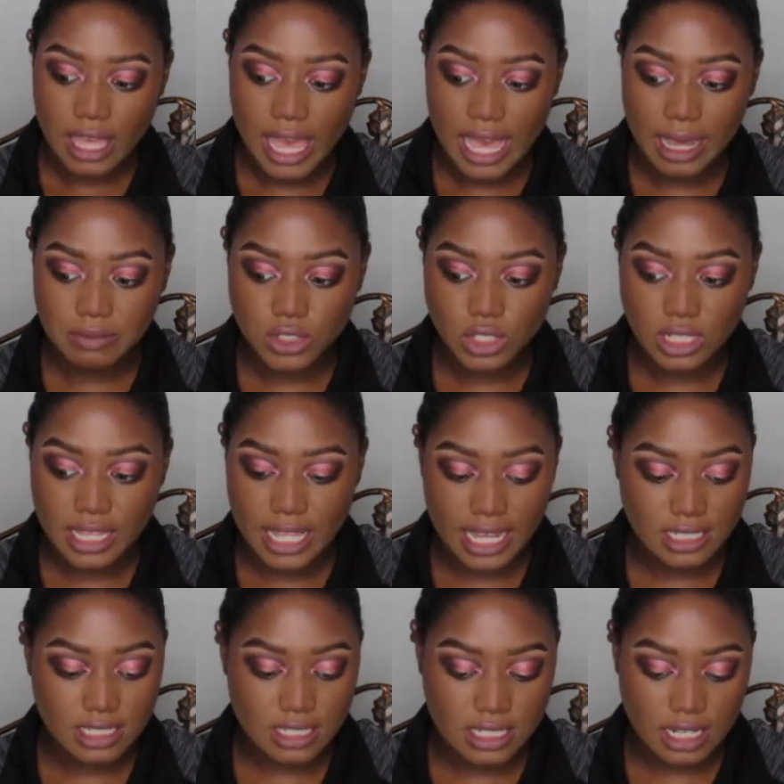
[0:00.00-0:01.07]
After
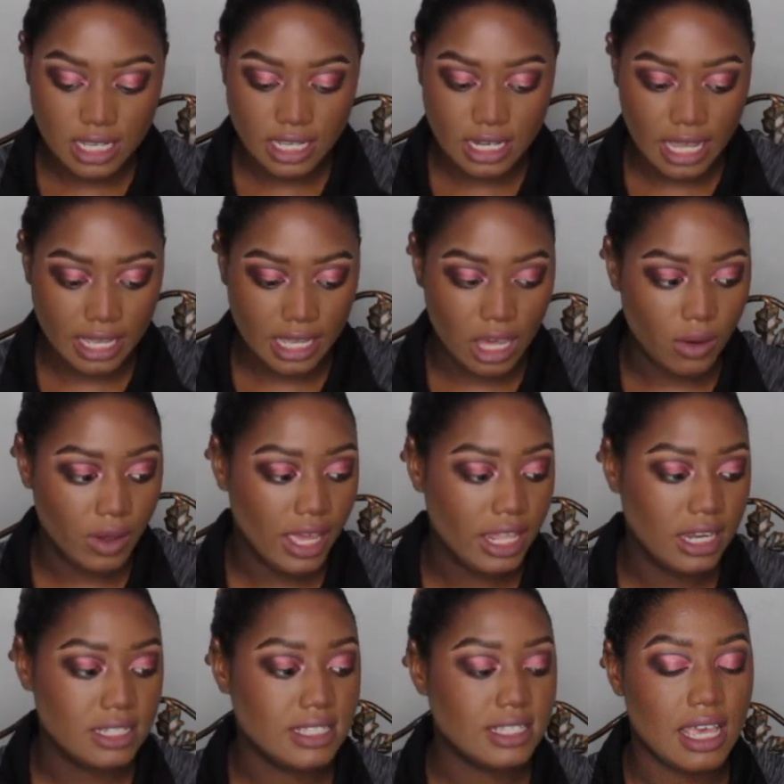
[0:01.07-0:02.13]
that's done, I go
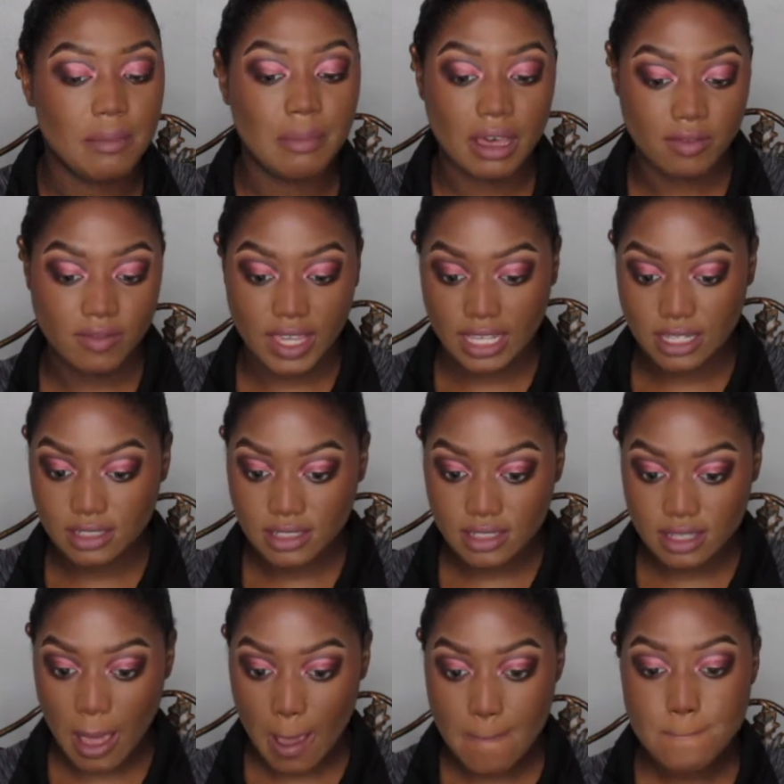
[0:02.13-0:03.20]
ahead and set my
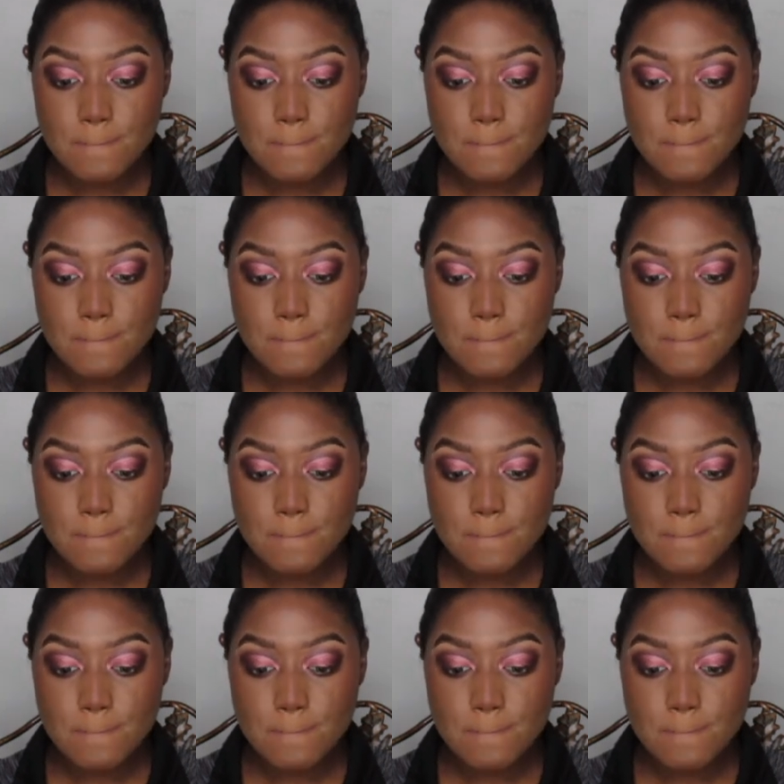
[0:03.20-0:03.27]
face.